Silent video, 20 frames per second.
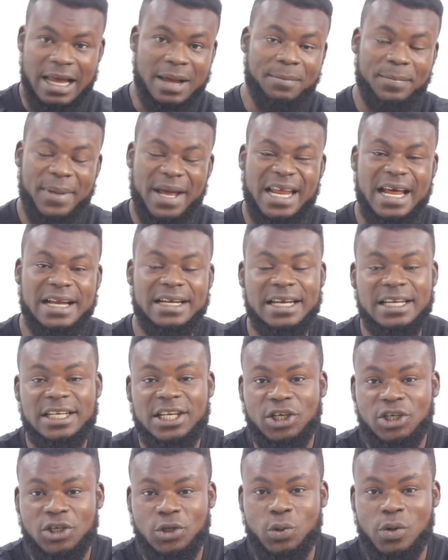embedded in
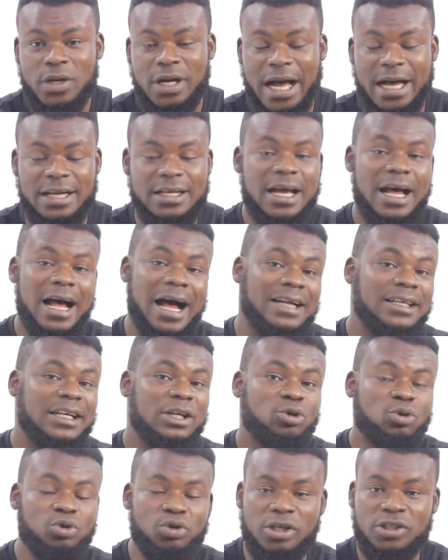the cue card, and they
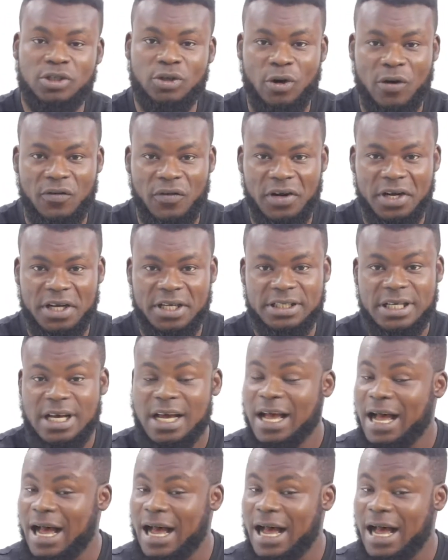do not cover it.